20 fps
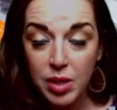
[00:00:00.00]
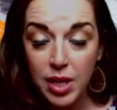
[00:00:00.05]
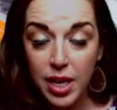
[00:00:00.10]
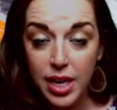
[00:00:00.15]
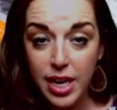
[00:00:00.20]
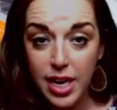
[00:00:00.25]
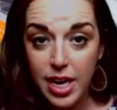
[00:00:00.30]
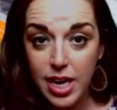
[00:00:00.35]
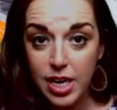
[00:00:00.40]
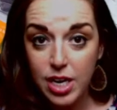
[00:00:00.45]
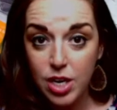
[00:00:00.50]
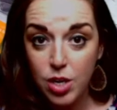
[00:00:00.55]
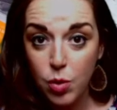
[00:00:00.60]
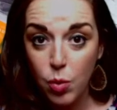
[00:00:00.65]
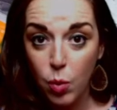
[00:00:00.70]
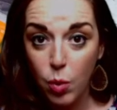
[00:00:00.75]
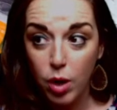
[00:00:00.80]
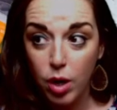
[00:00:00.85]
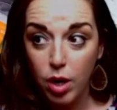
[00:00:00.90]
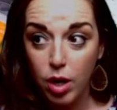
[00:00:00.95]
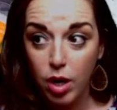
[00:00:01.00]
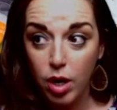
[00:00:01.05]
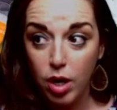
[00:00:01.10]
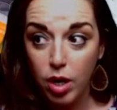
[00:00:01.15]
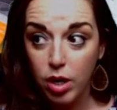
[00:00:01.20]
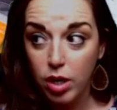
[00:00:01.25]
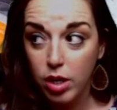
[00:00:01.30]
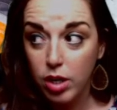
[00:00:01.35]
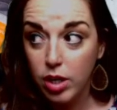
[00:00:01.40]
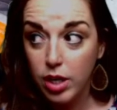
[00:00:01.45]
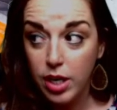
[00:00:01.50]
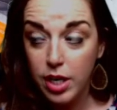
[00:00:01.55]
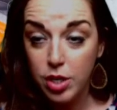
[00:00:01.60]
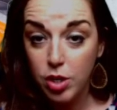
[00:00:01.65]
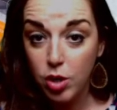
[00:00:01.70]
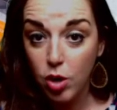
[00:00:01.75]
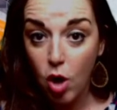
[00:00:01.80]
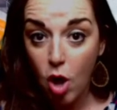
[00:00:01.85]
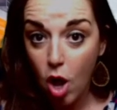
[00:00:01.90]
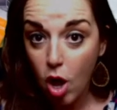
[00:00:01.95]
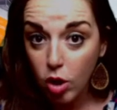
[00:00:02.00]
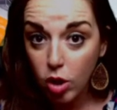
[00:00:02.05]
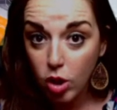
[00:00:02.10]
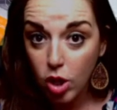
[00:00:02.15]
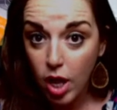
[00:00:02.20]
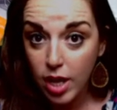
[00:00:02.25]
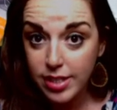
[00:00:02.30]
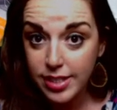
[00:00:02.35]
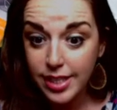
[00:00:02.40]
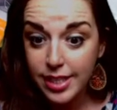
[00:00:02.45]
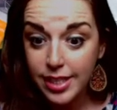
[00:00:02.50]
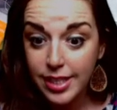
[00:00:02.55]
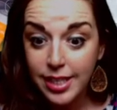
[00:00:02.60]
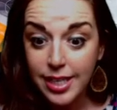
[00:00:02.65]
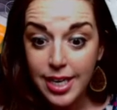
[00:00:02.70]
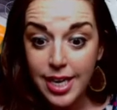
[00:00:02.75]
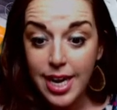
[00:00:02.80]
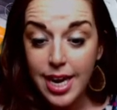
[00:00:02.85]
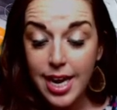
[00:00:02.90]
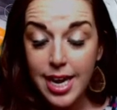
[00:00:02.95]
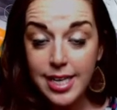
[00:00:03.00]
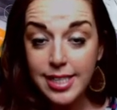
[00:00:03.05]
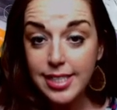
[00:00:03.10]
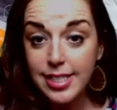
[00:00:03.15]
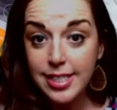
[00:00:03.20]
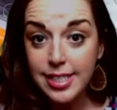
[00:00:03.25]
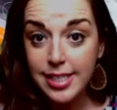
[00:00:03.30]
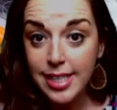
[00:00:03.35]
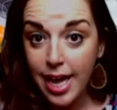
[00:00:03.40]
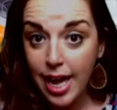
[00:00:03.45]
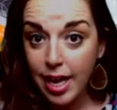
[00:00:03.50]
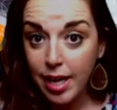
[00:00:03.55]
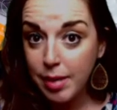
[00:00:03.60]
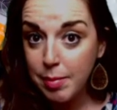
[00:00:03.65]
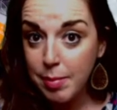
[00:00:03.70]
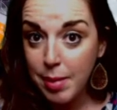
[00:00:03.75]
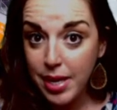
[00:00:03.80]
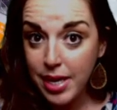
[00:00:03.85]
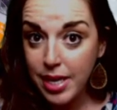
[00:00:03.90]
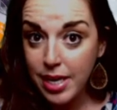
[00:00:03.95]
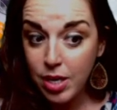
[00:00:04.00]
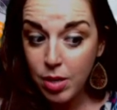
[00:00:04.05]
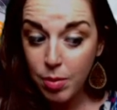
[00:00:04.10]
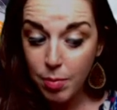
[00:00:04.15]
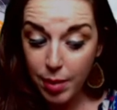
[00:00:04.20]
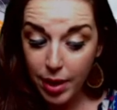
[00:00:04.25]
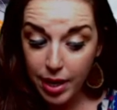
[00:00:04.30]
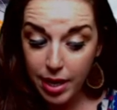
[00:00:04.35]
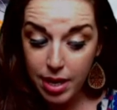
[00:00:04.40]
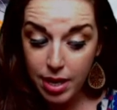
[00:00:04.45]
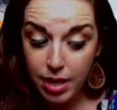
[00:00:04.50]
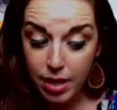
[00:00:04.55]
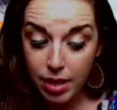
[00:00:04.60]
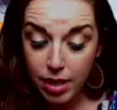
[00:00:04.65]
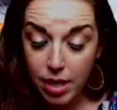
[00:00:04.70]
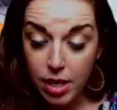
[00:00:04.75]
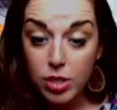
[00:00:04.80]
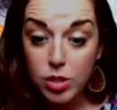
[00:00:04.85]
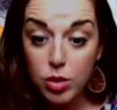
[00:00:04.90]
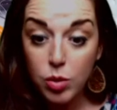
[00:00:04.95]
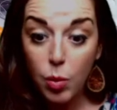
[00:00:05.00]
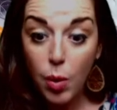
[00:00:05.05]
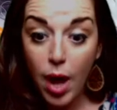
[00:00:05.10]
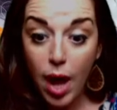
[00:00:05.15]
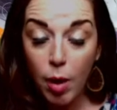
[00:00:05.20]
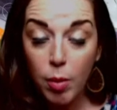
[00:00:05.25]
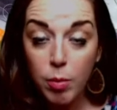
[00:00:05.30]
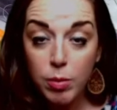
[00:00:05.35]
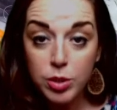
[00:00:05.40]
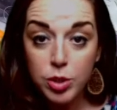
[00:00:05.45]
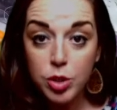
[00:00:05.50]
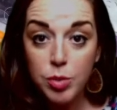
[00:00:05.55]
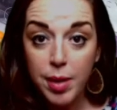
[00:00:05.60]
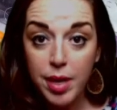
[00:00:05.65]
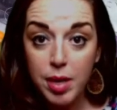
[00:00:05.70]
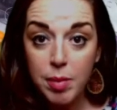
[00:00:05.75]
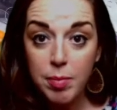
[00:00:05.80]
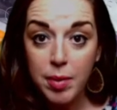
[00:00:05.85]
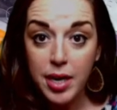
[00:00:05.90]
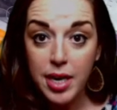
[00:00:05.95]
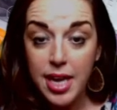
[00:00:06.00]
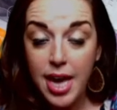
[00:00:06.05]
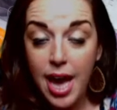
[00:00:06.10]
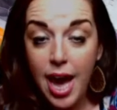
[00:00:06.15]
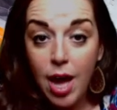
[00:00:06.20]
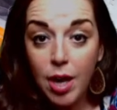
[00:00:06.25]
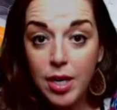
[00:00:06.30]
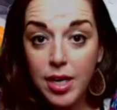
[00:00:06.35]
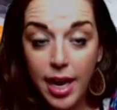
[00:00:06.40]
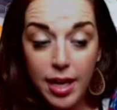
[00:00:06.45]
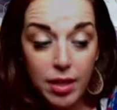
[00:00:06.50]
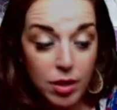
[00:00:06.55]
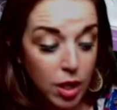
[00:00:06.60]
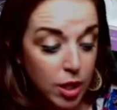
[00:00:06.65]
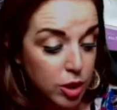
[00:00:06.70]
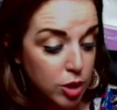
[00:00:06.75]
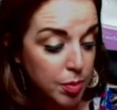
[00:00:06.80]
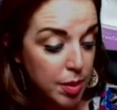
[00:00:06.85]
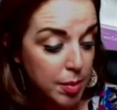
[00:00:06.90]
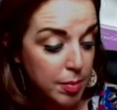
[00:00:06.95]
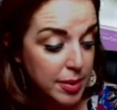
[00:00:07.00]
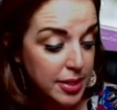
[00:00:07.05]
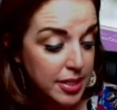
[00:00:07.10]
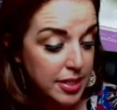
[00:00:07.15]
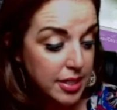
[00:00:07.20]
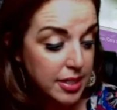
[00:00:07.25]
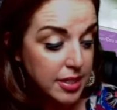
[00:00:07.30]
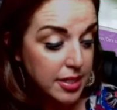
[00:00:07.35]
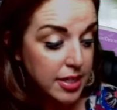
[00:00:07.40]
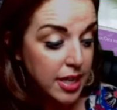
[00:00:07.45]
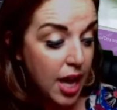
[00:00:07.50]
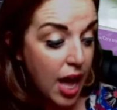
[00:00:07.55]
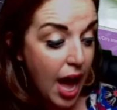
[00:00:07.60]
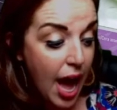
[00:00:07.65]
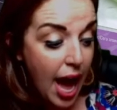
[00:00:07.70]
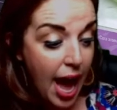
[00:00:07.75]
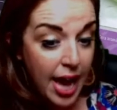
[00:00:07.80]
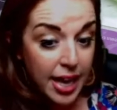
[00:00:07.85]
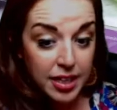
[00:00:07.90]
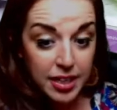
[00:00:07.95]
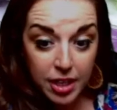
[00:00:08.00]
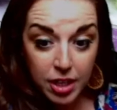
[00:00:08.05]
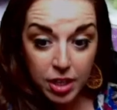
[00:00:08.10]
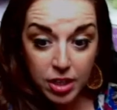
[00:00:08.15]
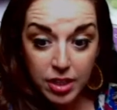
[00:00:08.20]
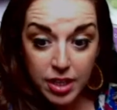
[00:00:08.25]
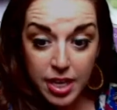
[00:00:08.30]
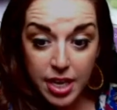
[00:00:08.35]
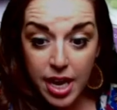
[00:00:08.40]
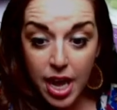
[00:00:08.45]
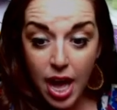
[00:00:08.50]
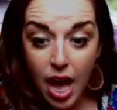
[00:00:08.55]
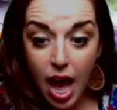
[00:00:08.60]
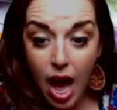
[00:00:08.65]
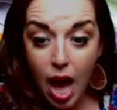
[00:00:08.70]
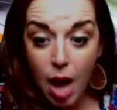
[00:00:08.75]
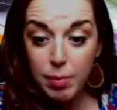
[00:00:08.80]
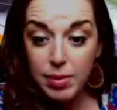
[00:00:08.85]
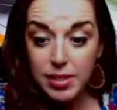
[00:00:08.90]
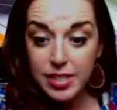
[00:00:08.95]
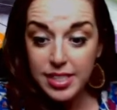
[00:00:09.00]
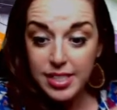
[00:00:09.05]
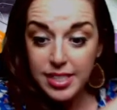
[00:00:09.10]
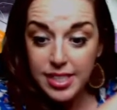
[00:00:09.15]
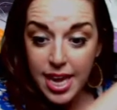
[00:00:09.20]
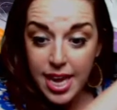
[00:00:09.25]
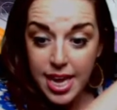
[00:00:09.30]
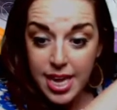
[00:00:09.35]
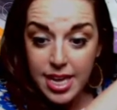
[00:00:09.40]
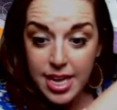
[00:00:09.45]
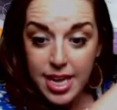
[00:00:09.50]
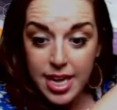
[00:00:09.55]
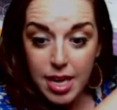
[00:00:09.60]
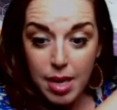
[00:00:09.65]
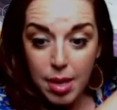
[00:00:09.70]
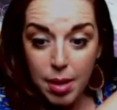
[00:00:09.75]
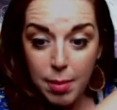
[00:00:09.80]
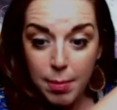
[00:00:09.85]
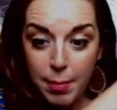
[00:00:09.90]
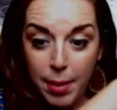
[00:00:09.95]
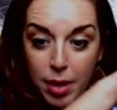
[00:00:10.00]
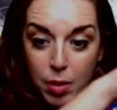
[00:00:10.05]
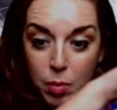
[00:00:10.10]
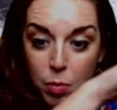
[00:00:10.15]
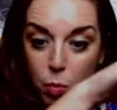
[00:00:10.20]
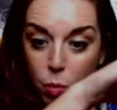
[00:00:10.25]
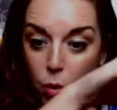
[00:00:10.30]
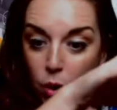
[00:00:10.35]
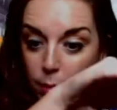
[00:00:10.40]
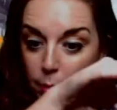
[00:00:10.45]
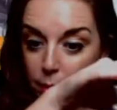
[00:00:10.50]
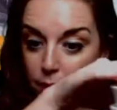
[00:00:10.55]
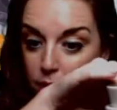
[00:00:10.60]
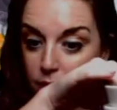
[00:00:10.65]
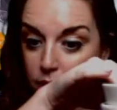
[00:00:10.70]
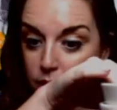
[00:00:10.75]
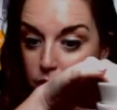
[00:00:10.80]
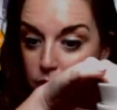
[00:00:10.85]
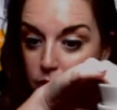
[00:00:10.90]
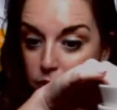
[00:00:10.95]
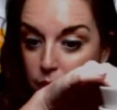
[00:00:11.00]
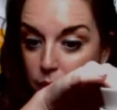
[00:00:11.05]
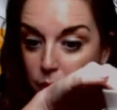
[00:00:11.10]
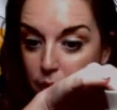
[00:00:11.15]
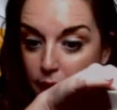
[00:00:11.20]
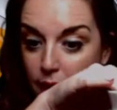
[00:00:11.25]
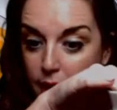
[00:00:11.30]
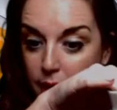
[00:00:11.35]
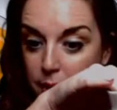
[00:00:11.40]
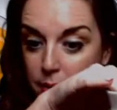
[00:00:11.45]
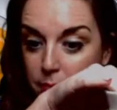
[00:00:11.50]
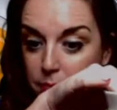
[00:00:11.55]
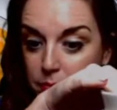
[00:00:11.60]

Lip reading: in your hall closet, it's not making you money. So how would you make money? How did I launch my business? I was taking my warmers, okay?